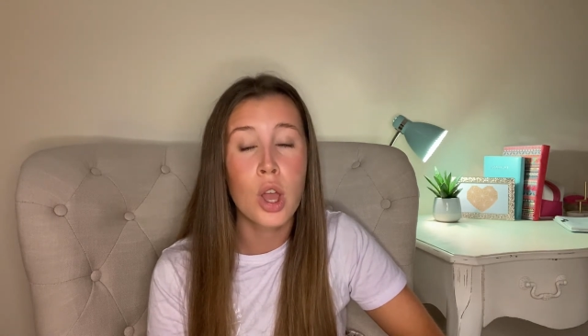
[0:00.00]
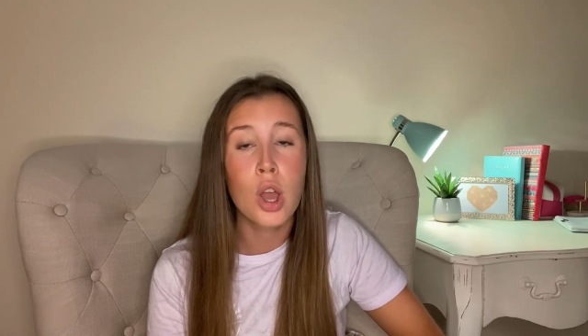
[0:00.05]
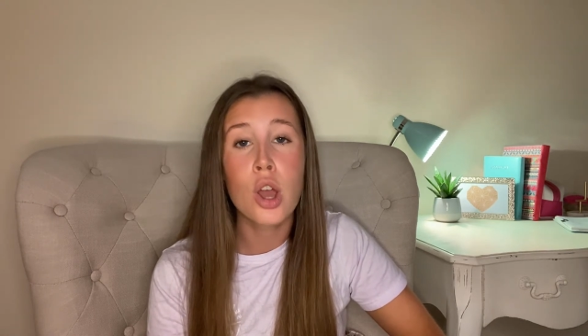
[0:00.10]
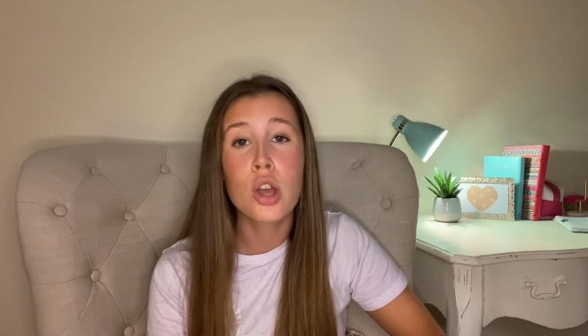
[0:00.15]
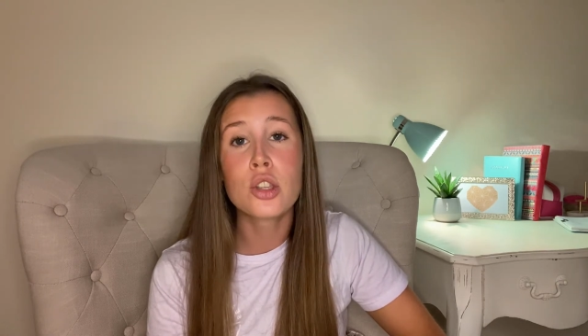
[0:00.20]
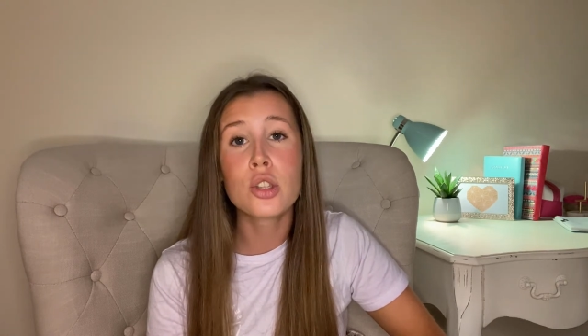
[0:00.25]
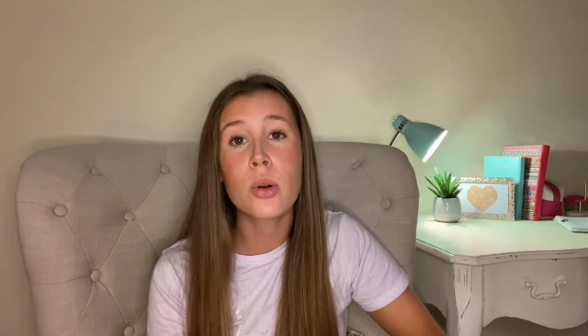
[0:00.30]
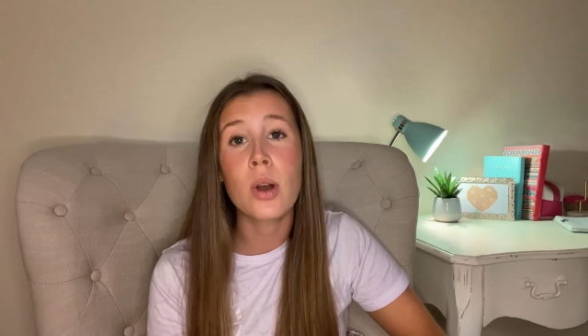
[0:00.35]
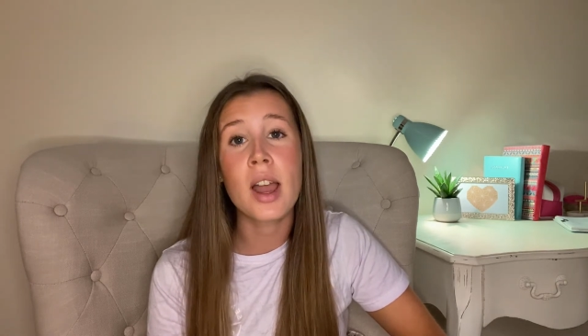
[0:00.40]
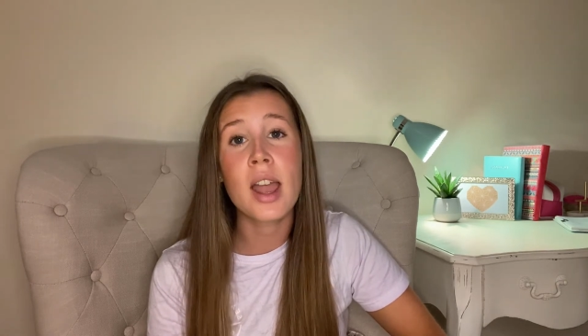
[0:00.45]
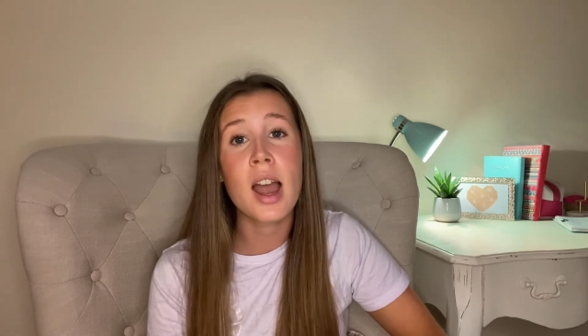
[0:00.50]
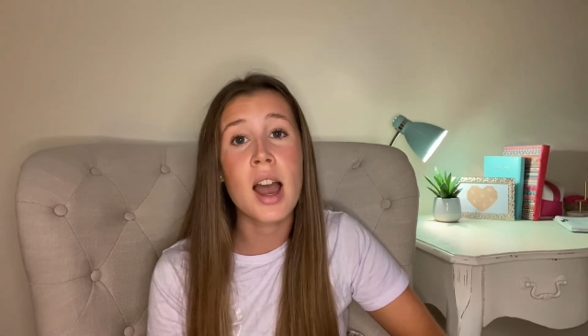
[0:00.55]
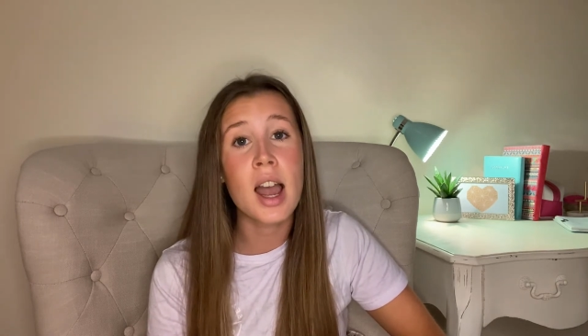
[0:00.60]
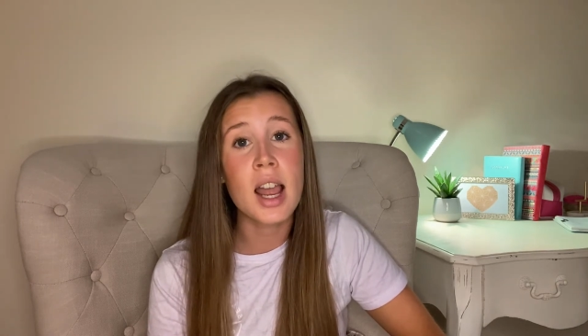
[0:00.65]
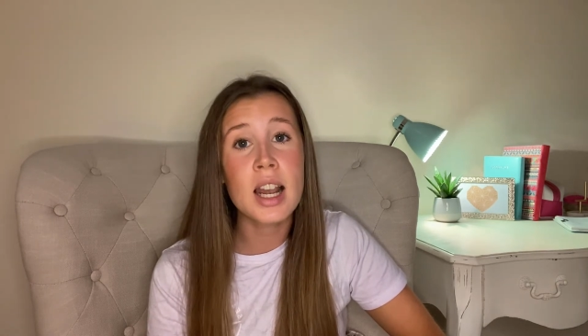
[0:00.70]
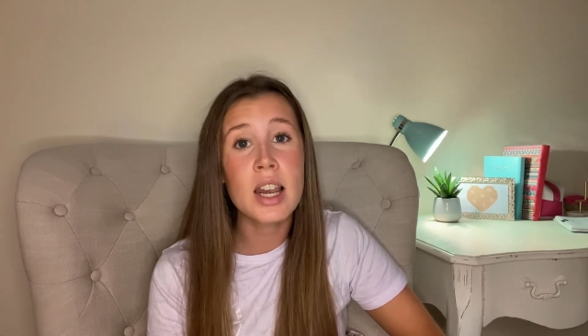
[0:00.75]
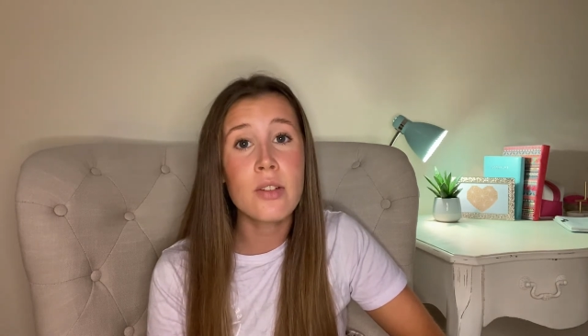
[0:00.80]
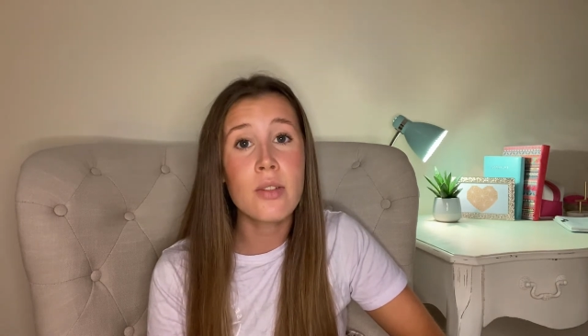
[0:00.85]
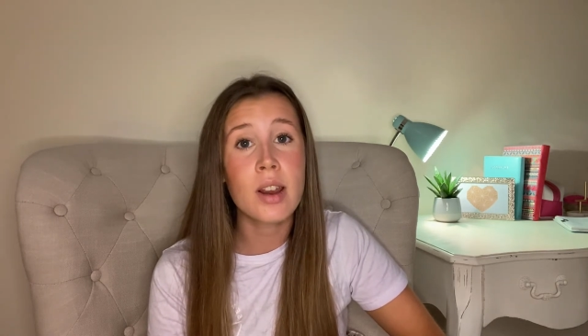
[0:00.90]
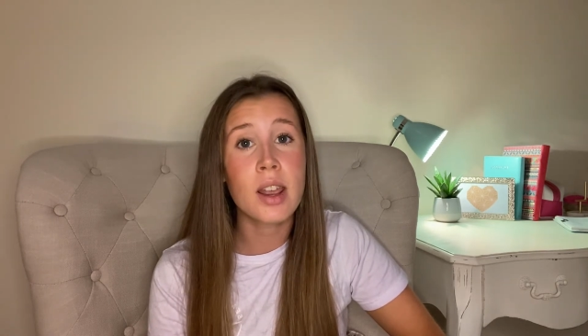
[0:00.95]
so I
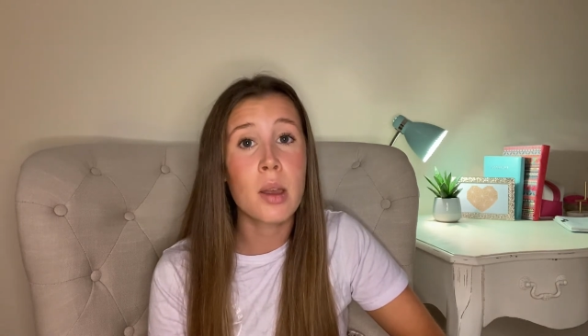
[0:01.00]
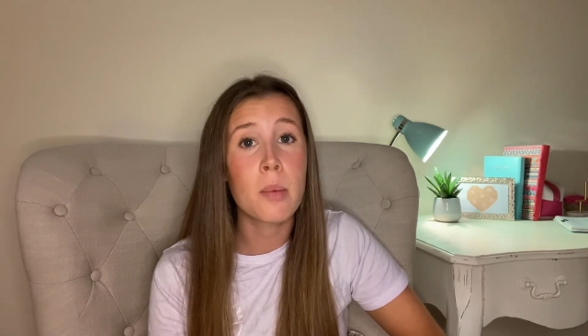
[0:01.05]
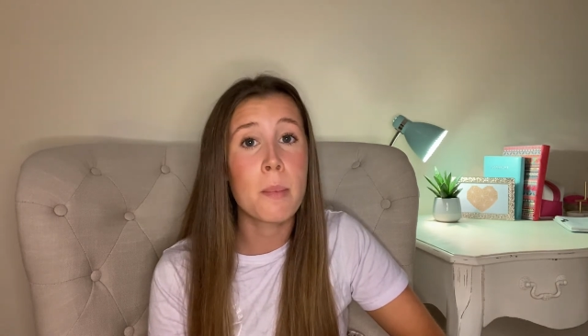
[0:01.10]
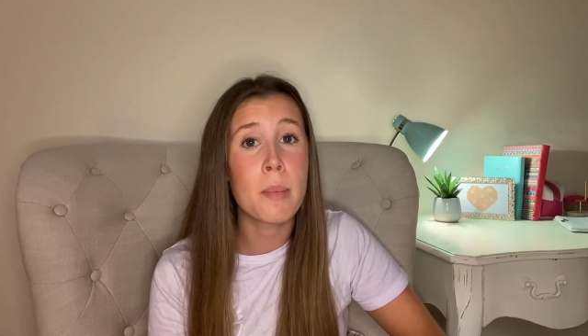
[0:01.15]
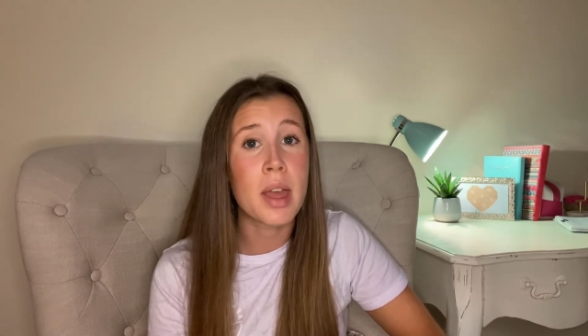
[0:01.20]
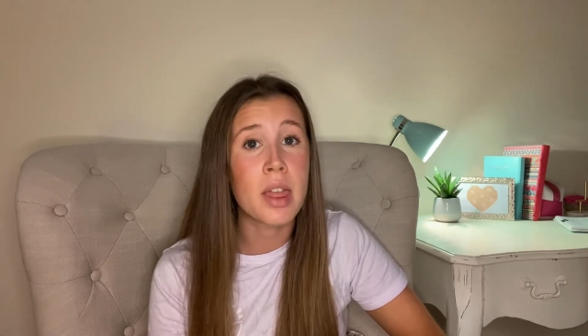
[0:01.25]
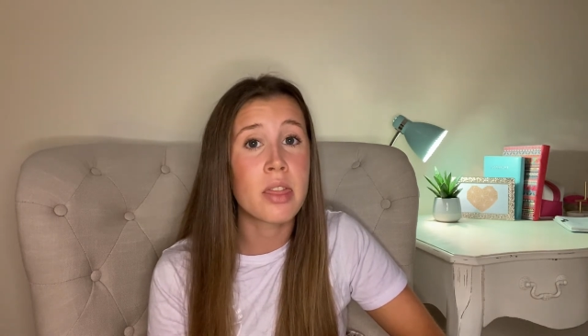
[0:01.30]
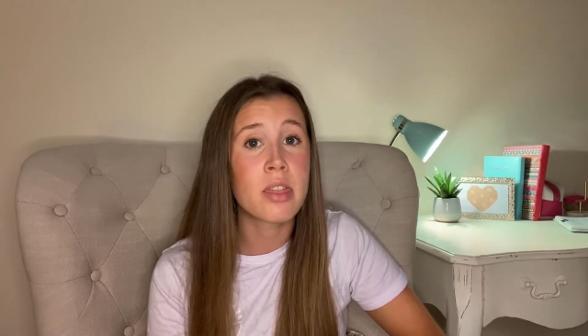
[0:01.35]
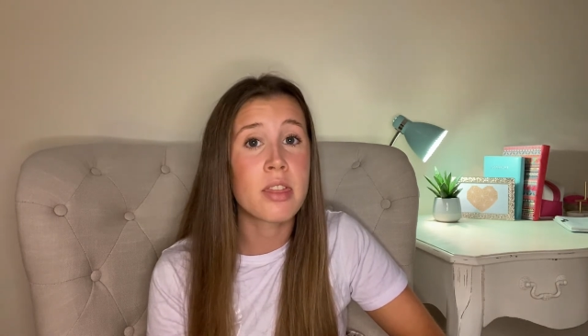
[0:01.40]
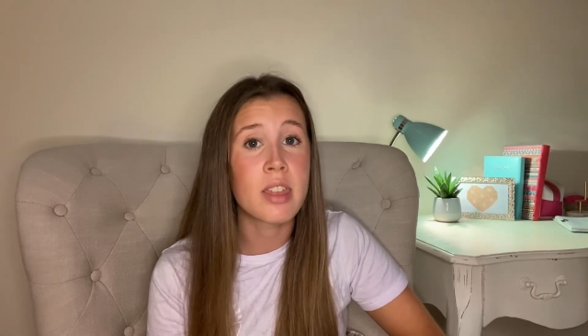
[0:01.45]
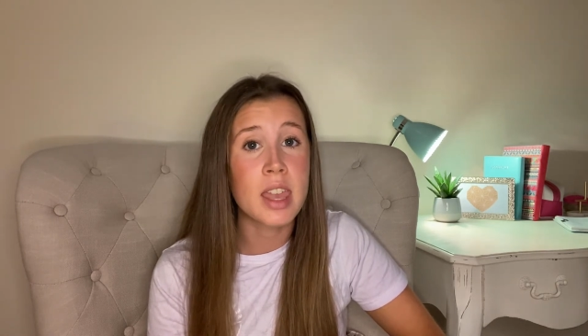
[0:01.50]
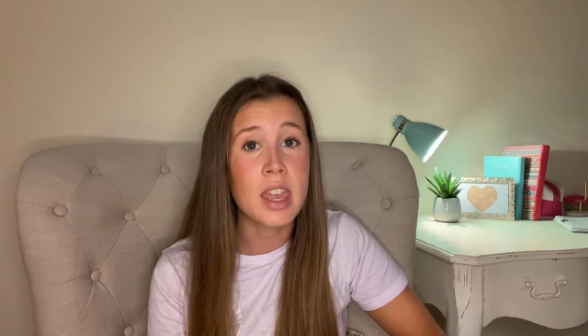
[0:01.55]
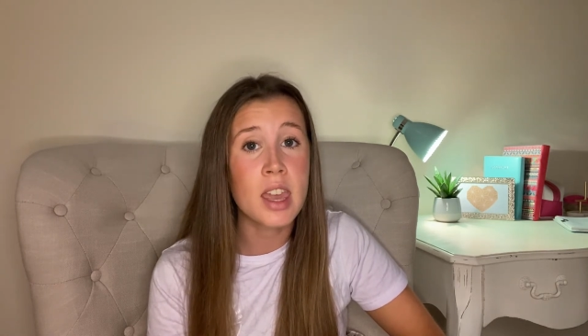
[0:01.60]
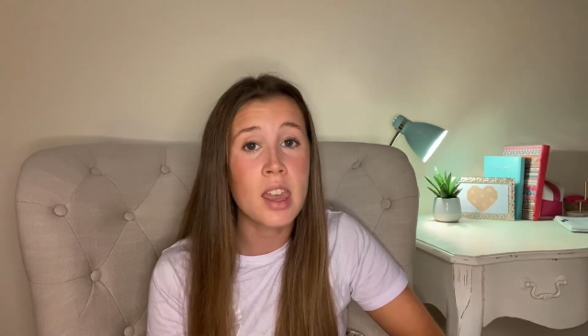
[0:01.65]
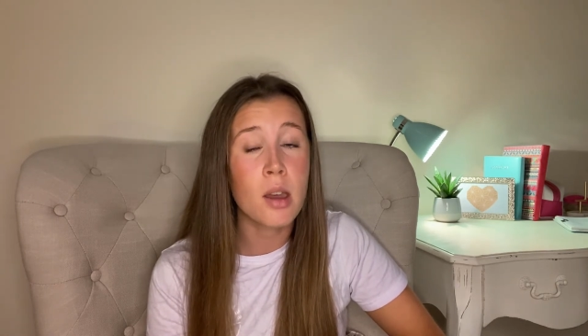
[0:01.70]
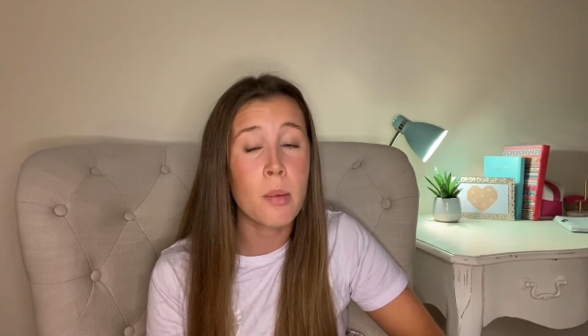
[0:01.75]
highly recommend thinking